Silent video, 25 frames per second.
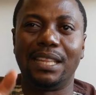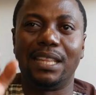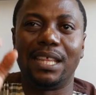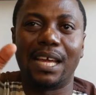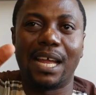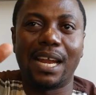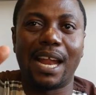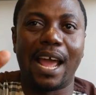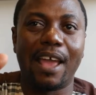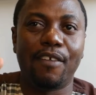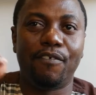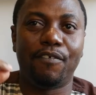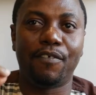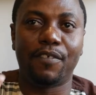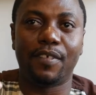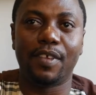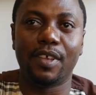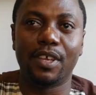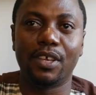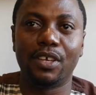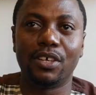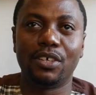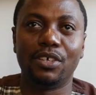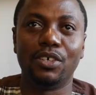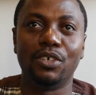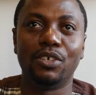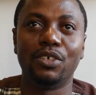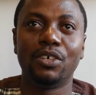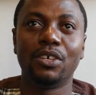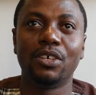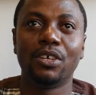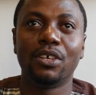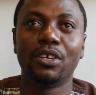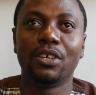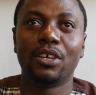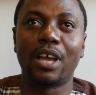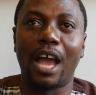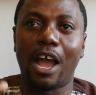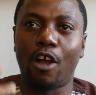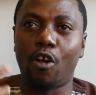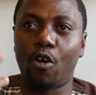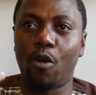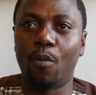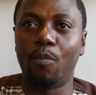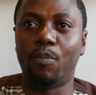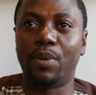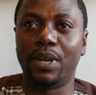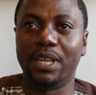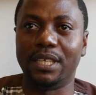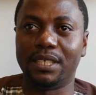Then I feel
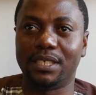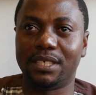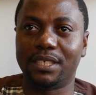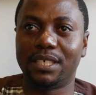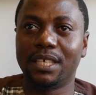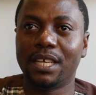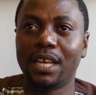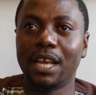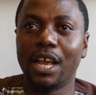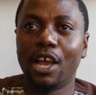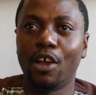accomplished.